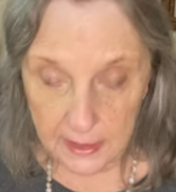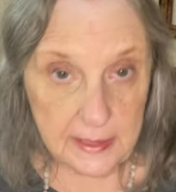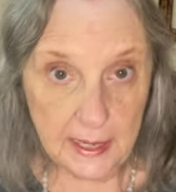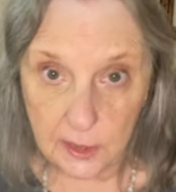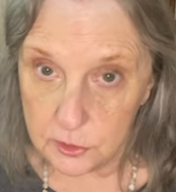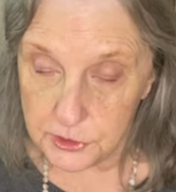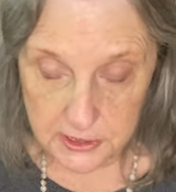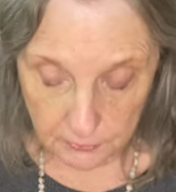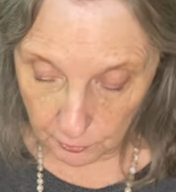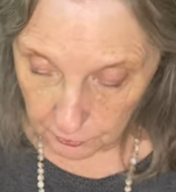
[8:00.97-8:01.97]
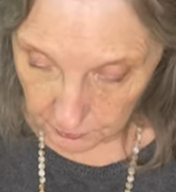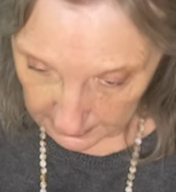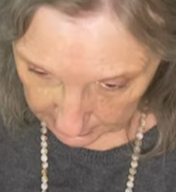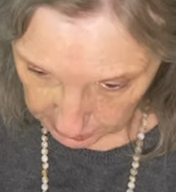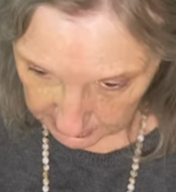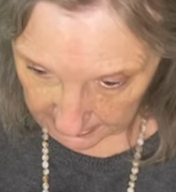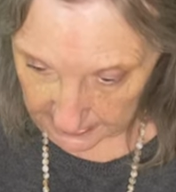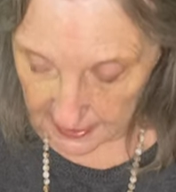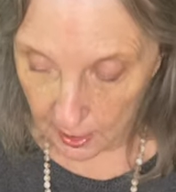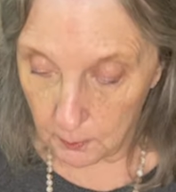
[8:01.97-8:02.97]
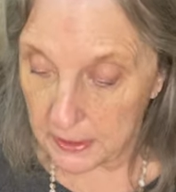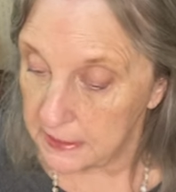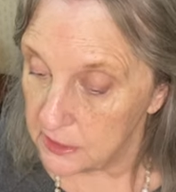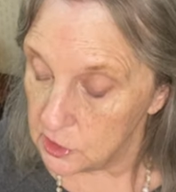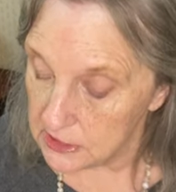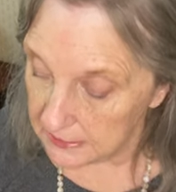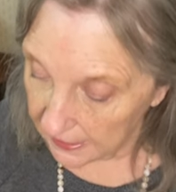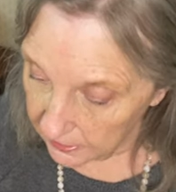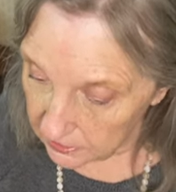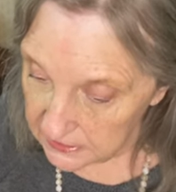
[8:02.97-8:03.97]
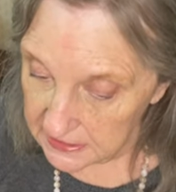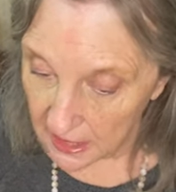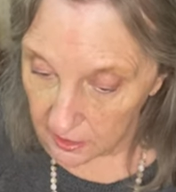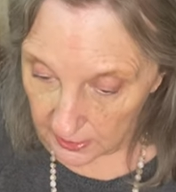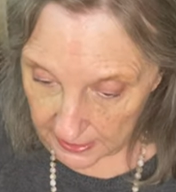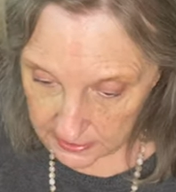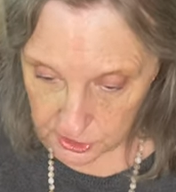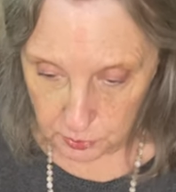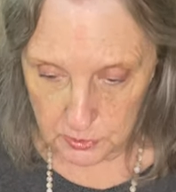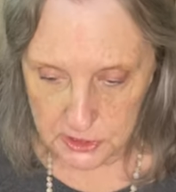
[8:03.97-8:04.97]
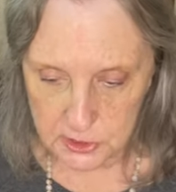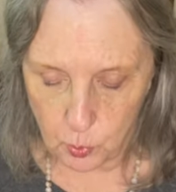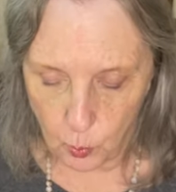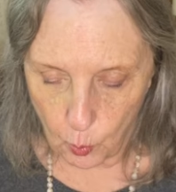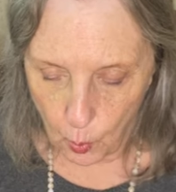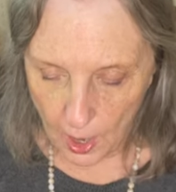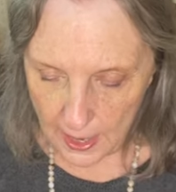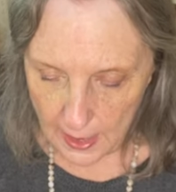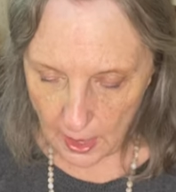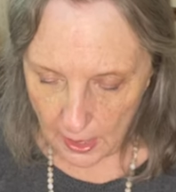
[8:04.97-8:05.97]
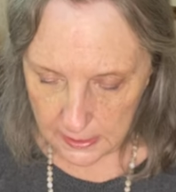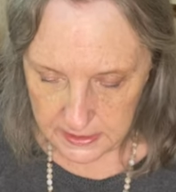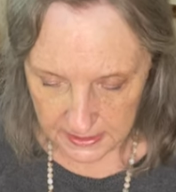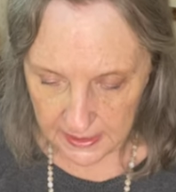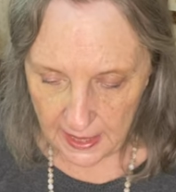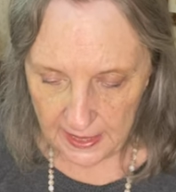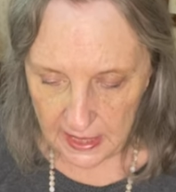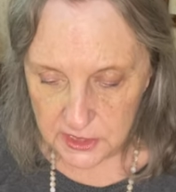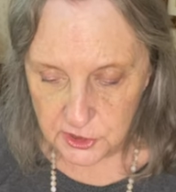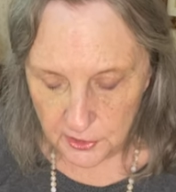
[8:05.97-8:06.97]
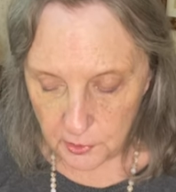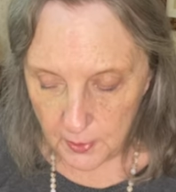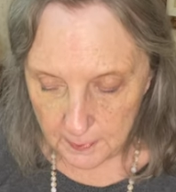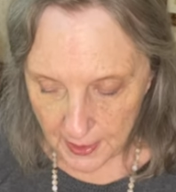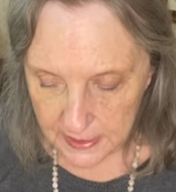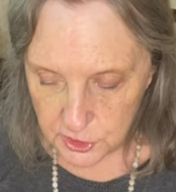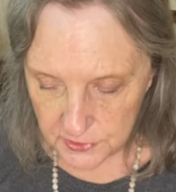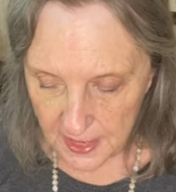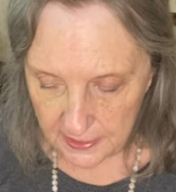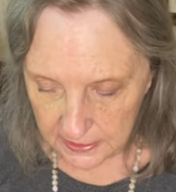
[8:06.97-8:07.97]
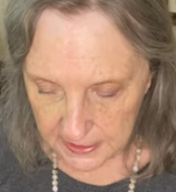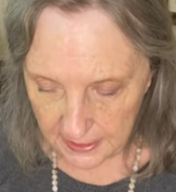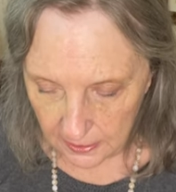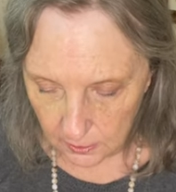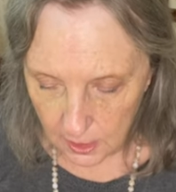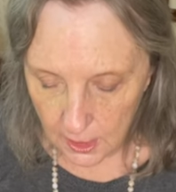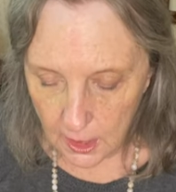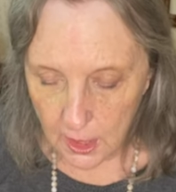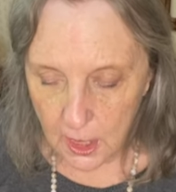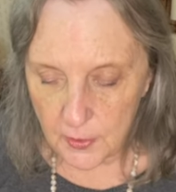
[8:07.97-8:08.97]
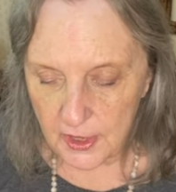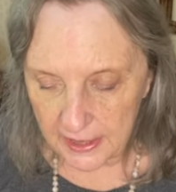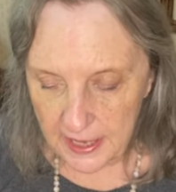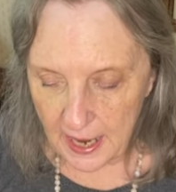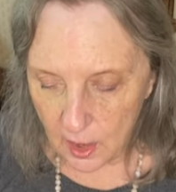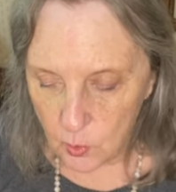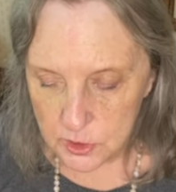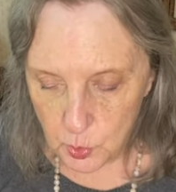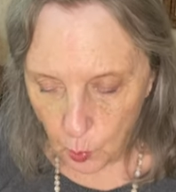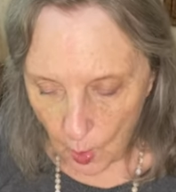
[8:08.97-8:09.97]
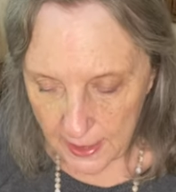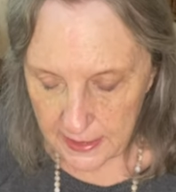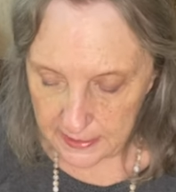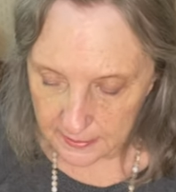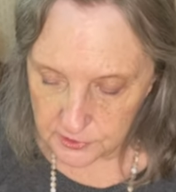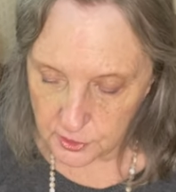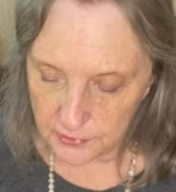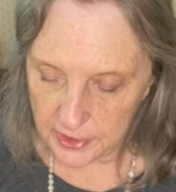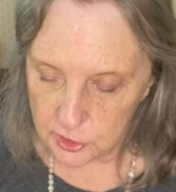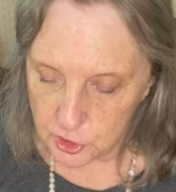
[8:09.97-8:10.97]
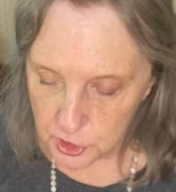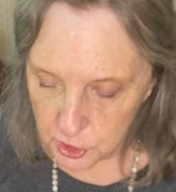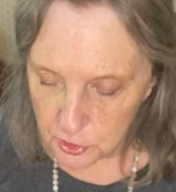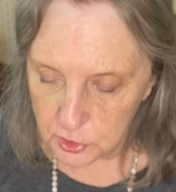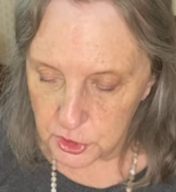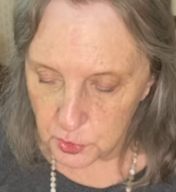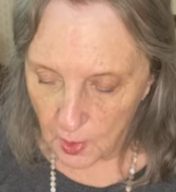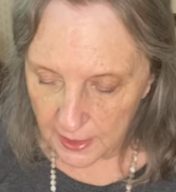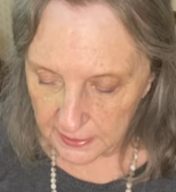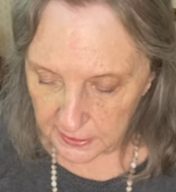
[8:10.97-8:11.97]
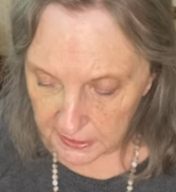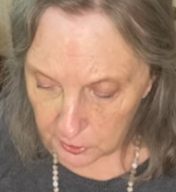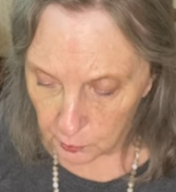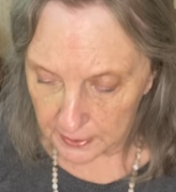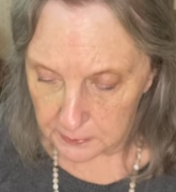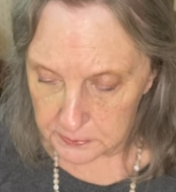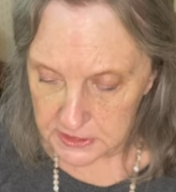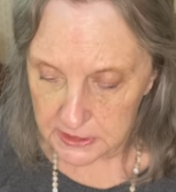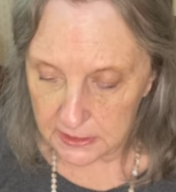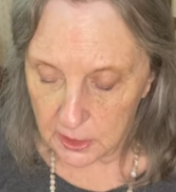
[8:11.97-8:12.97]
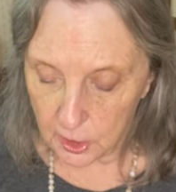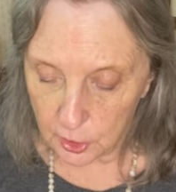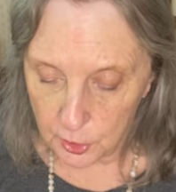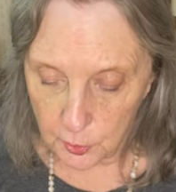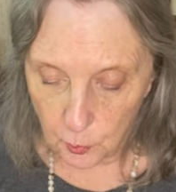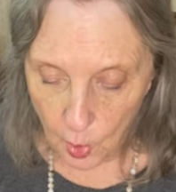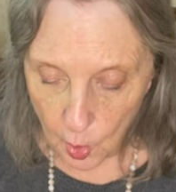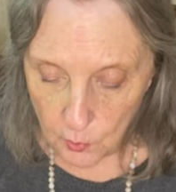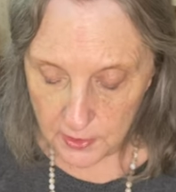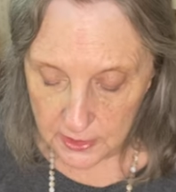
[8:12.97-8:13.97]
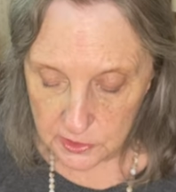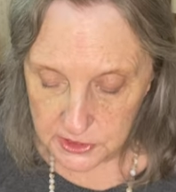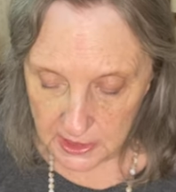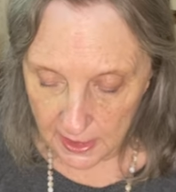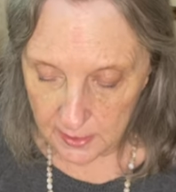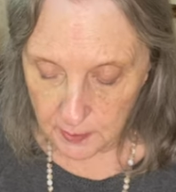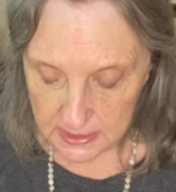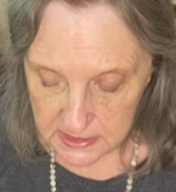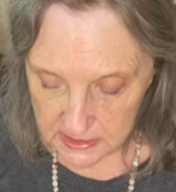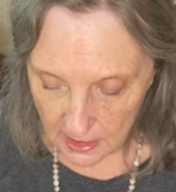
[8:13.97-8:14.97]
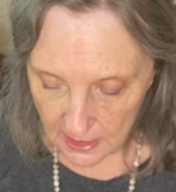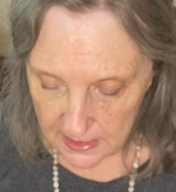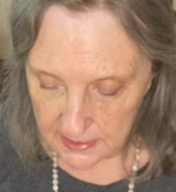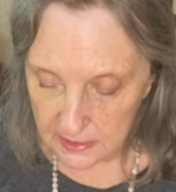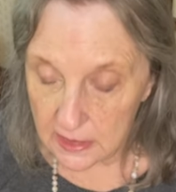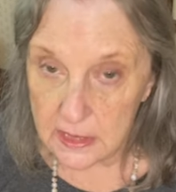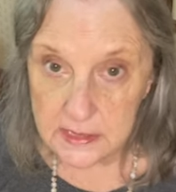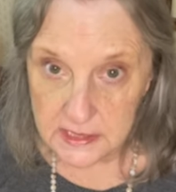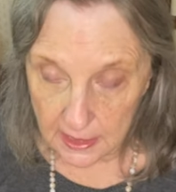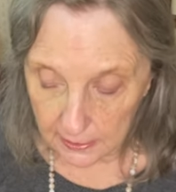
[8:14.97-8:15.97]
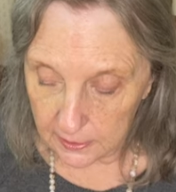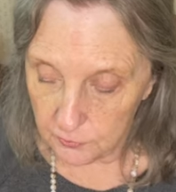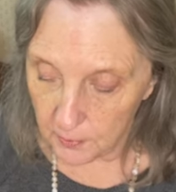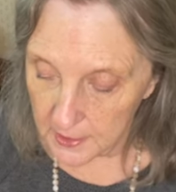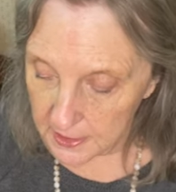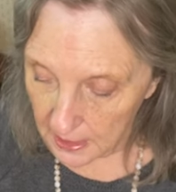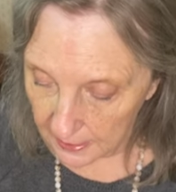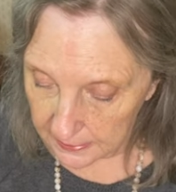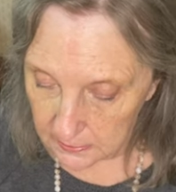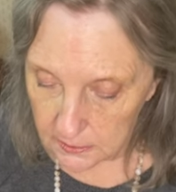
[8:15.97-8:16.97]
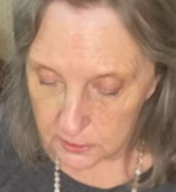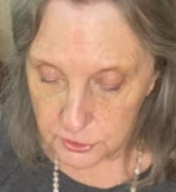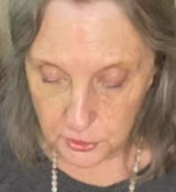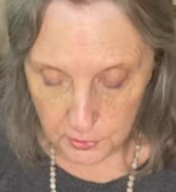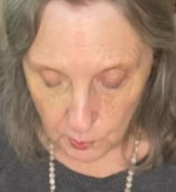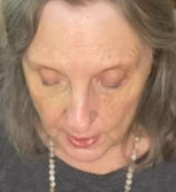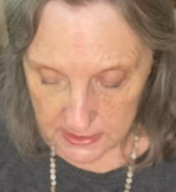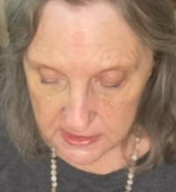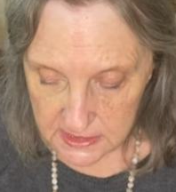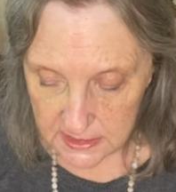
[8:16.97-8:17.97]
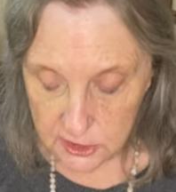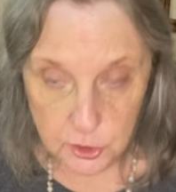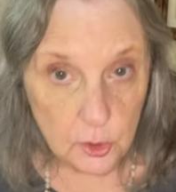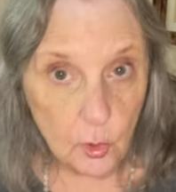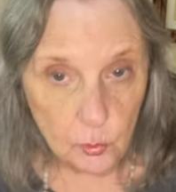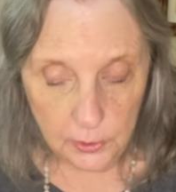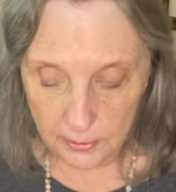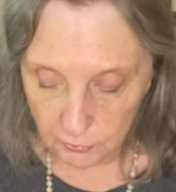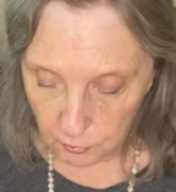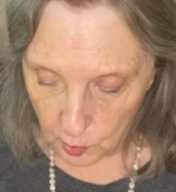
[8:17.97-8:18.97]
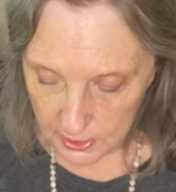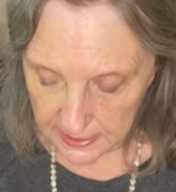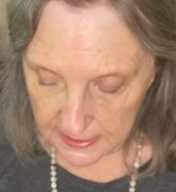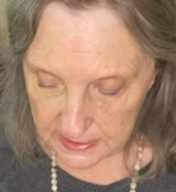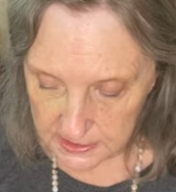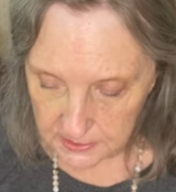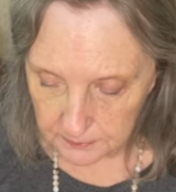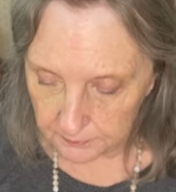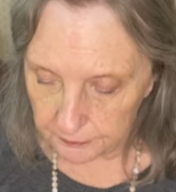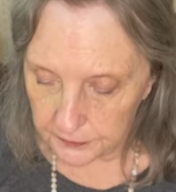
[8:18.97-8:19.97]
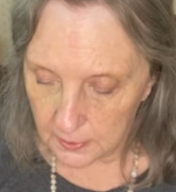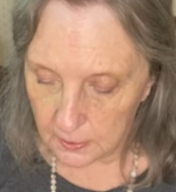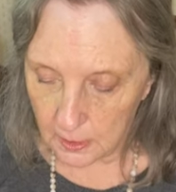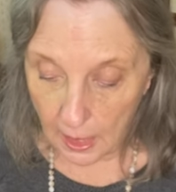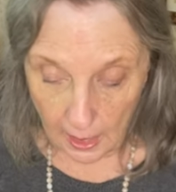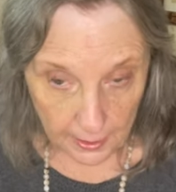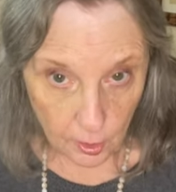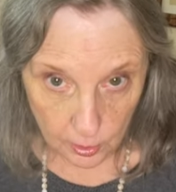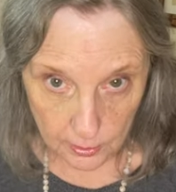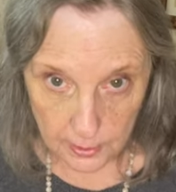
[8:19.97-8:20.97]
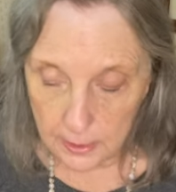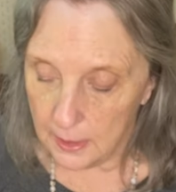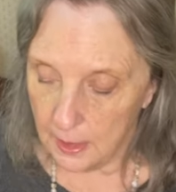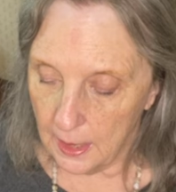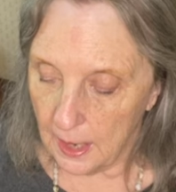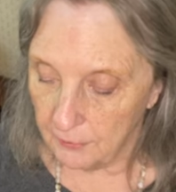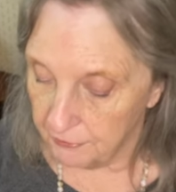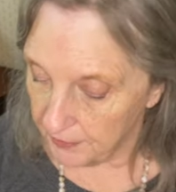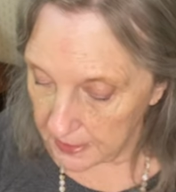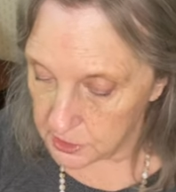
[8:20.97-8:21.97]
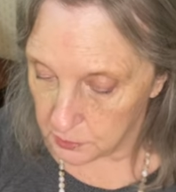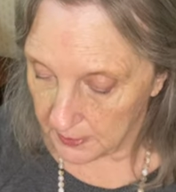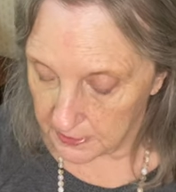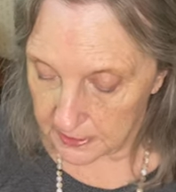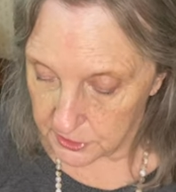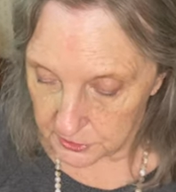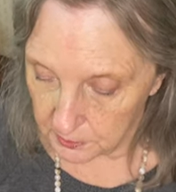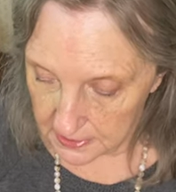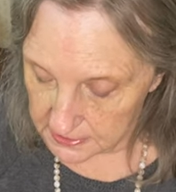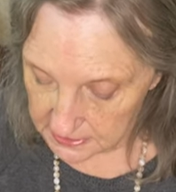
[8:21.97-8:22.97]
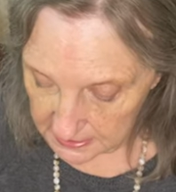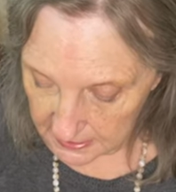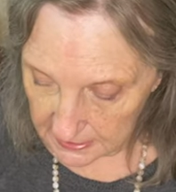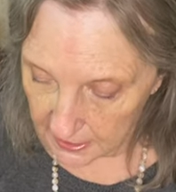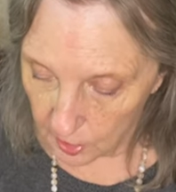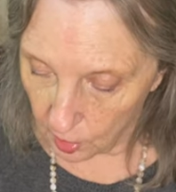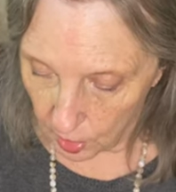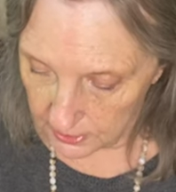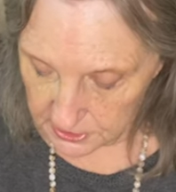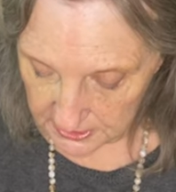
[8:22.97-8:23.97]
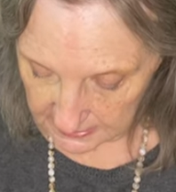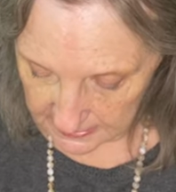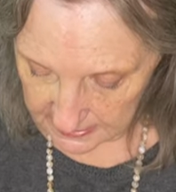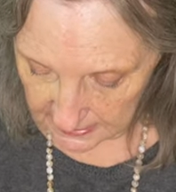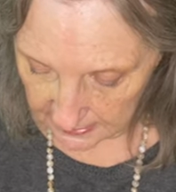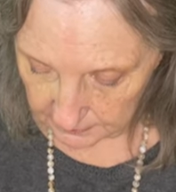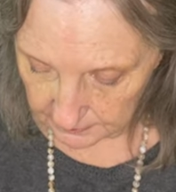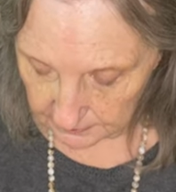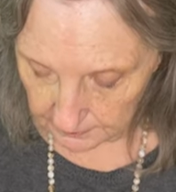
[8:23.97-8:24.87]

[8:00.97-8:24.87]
Nikos never finished the canal, but years later, Darius did, and I saw the remains of that canal. The canal was wide enough so that two triremes could row there side by side. Sailing from the Nile to the Red Sea took only 4 days. I heard a fast way to get to the Red Sea and on to India.